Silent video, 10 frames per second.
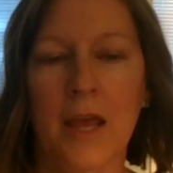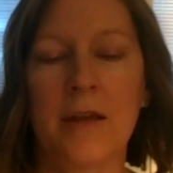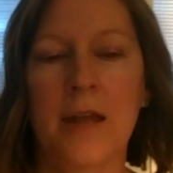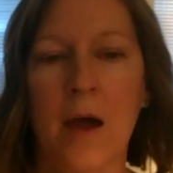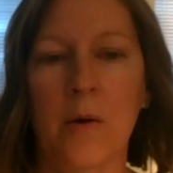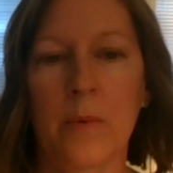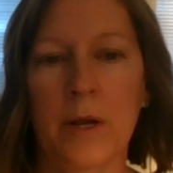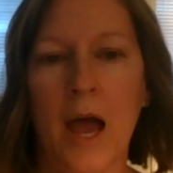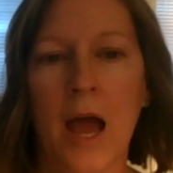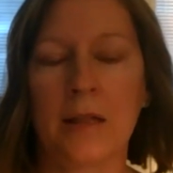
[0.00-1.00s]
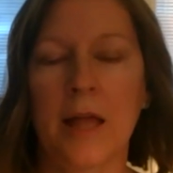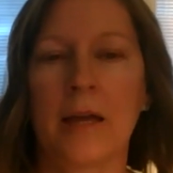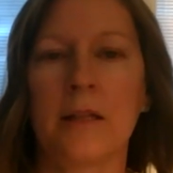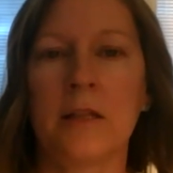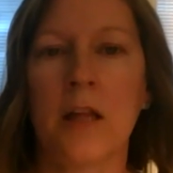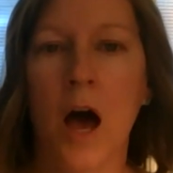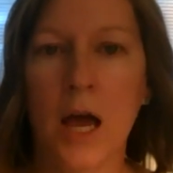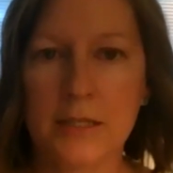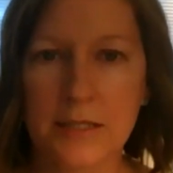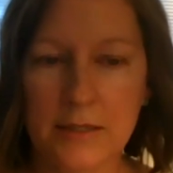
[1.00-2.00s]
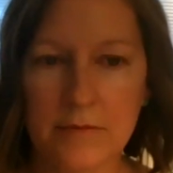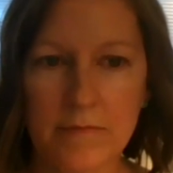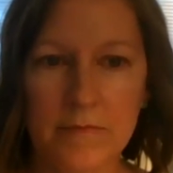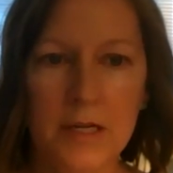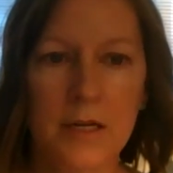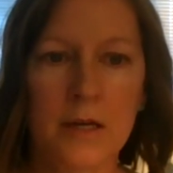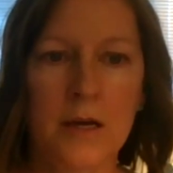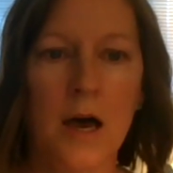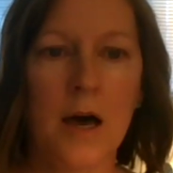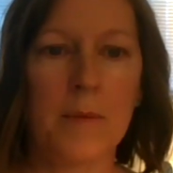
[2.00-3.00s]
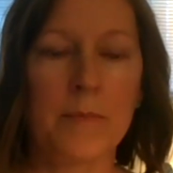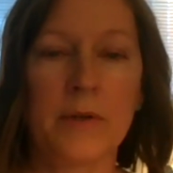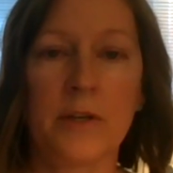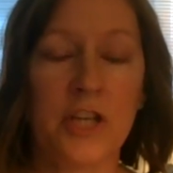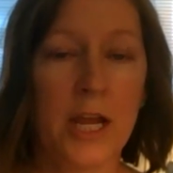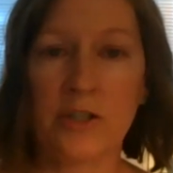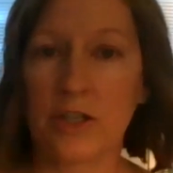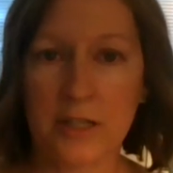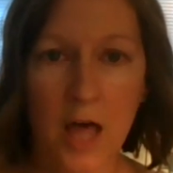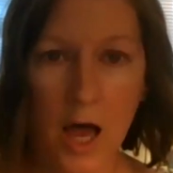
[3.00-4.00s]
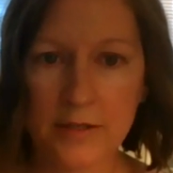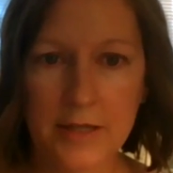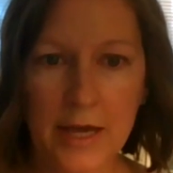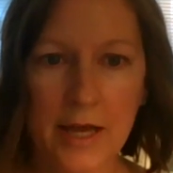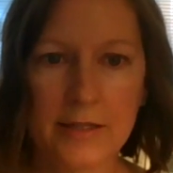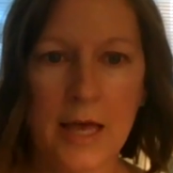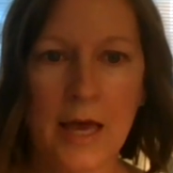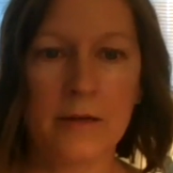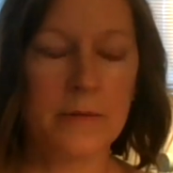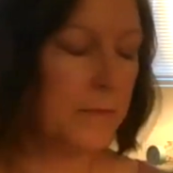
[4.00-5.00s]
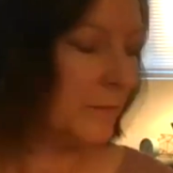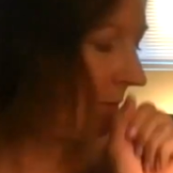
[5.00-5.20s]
And now I want to highlight loss. Changes, loss, like I said,